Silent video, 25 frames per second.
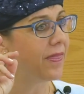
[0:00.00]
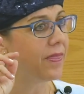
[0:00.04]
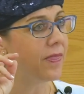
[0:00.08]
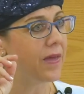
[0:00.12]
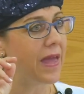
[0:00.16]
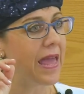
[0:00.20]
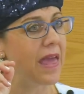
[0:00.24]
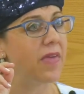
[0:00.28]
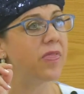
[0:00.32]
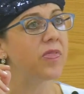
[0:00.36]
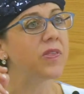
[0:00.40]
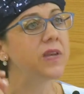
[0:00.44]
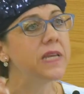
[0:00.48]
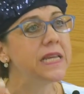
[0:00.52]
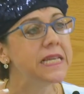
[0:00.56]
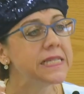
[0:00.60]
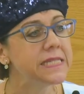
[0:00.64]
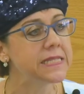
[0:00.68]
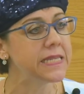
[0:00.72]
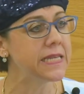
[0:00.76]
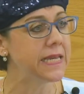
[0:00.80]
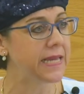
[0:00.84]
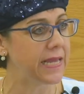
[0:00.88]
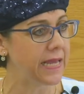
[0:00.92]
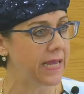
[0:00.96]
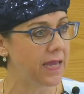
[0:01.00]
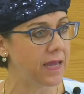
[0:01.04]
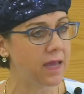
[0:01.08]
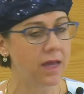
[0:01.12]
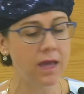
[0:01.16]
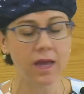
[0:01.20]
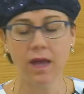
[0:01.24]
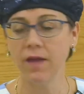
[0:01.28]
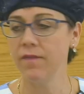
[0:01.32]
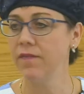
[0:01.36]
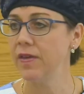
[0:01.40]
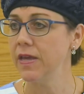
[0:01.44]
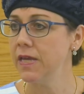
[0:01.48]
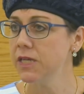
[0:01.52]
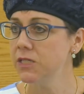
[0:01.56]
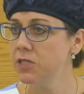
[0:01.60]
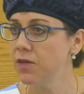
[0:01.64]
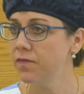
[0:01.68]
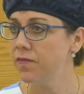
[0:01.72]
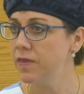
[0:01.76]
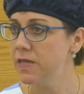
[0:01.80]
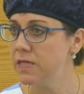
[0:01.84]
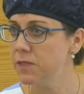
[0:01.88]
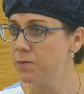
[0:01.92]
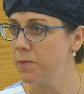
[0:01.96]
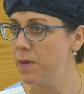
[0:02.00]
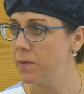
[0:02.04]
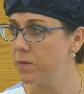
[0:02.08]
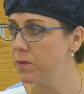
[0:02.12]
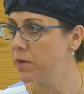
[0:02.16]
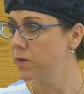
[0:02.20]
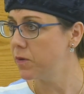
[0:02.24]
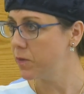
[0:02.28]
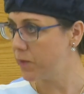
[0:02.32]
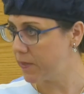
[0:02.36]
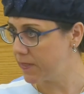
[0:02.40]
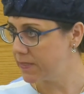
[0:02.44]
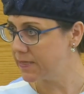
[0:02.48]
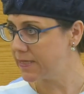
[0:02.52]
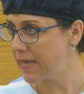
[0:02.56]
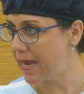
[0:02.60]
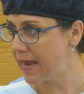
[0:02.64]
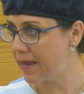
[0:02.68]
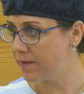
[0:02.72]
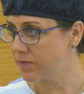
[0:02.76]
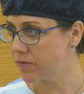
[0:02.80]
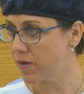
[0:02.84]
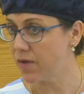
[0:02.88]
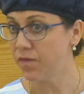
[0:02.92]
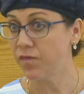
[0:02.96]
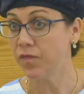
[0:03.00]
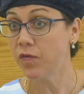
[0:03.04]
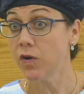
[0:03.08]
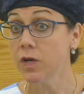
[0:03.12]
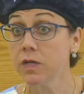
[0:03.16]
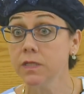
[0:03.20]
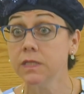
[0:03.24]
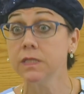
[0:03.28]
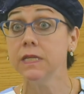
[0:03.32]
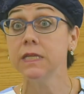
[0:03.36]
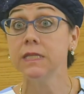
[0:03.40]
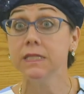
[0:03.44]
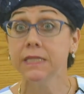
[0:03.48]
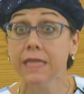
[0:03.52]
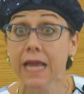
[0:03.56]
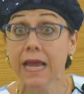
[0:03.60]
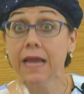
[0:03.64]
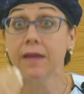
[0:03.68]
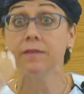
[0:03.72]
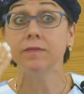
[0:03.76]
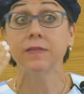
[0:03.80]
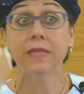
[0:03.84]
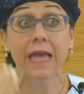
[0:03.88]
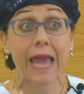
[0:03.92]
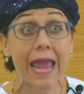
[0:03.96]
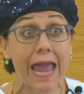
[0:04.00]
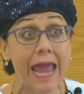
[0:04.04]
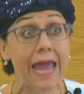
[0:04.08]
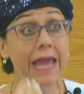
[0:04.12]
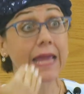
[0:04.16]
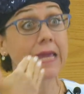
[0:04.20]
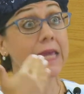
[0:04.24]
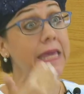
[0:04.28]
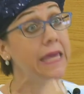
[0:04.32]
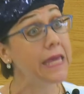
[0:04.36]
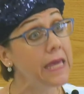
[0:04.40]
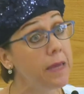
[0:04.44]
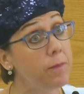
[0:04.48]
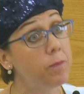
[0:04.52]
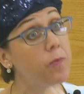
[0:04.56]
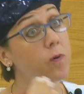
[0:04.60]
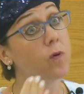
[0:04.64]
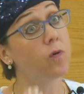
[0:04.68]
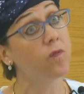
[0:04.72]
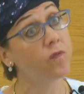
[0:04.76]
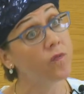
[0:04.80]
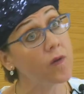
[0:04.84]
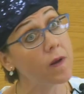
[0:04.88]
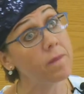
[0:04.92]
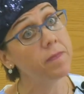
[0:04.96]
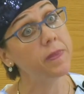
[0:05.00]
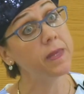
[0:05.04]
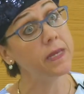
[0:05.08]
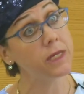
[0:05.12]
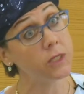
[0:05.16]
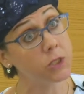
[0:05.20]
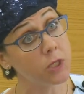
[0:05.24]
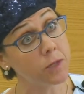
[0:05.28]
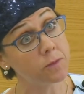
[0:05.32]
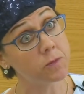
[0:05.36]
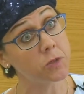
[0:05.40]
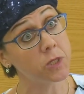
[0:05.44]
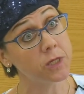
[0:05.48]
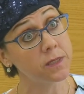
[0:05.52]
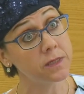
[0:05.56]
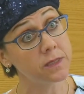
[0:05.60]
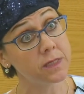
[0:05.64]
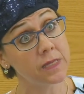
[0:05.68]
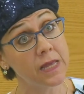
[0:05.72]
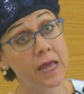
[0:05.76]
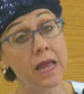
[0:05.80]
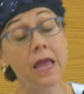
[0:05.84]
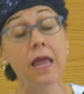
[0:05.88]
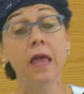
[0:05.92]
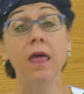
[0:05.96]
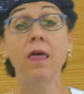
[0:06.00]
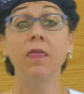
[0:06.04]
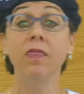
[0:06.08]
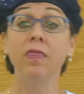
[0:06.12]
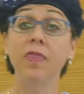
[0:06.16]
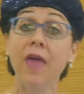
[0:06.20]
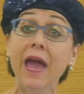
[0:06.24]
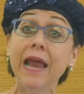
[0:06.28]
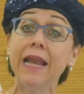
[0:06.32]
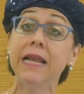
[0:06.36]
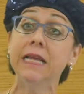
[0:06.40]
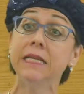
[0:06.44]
the ethnicity of each of these people who he saves, right? First he saves a Hebrew from the Egyptians. Then